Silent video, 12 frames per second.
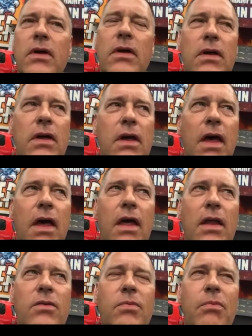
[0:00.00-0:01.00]
Mm.
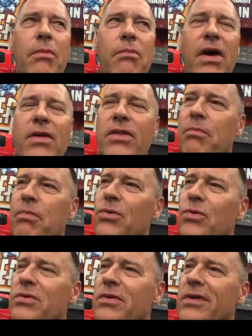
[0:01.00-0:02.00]
And by the
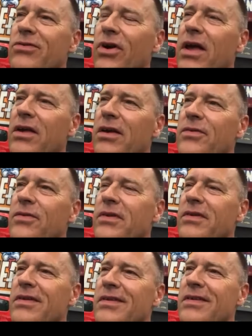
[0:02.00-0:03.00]
blue the dragon,